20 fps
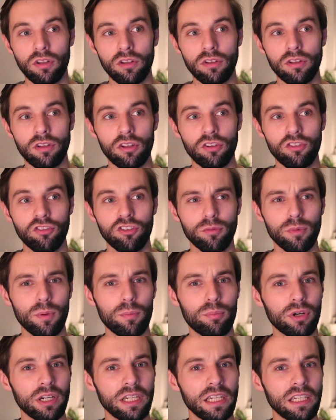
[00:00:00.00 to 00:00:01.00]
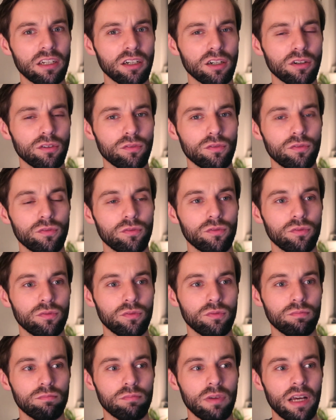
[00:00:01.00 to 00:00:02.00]
the summer break of
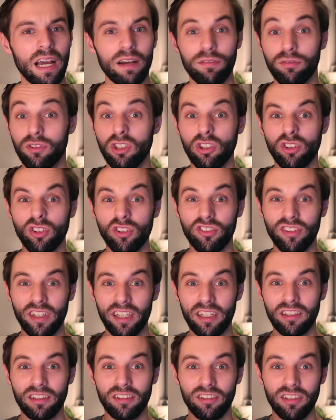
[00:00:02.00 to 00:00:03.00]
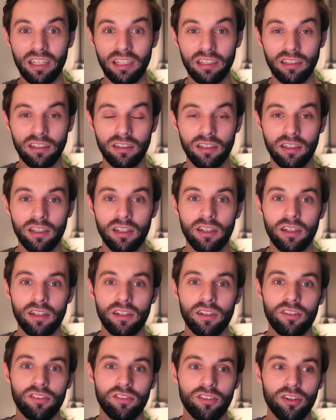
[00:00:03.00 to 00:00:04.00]
after your second year.
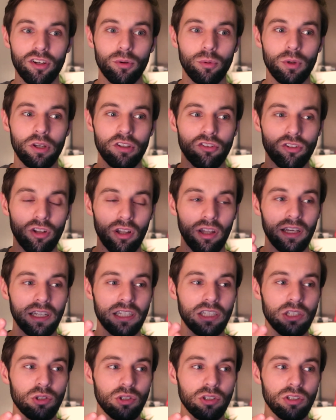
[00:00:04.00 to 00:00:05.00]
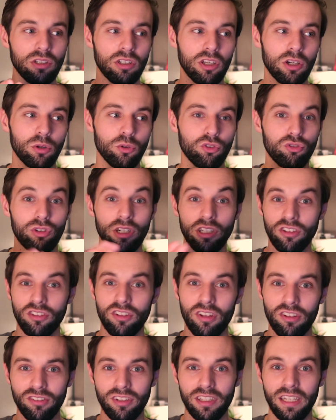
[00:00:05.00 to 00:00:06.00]
So it's not like you can go straight to
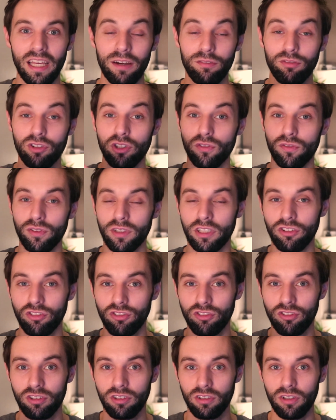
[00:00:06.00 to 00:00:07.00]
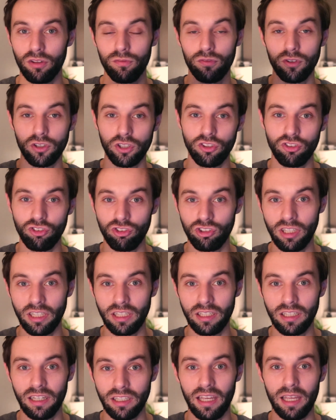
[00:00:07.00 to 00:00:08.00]
Disney after you finished the first
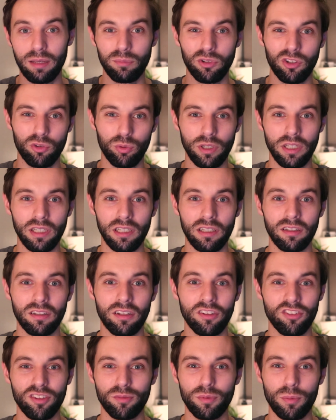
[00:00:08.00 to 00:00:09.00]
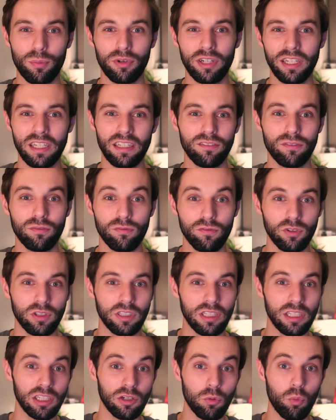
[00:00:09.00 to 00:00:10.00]
year in between the summer break
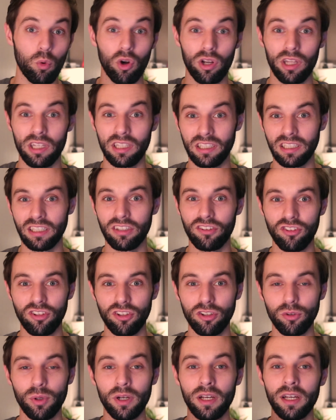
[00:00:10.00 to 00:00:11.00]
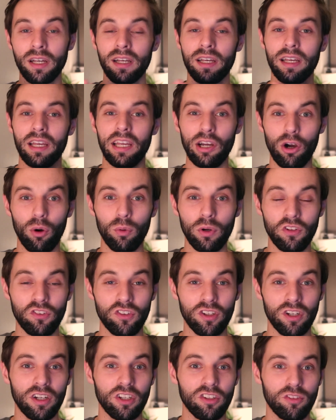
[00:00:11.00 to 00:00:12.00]
year 1 and year 2. It always
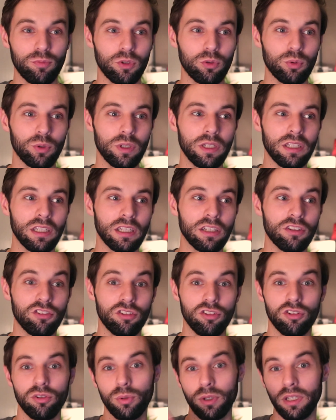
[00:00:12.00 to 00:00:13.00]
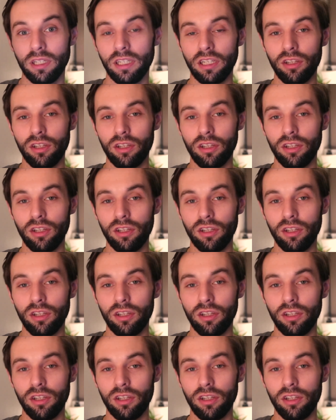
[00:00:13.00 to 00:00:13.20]
starts between year 2 and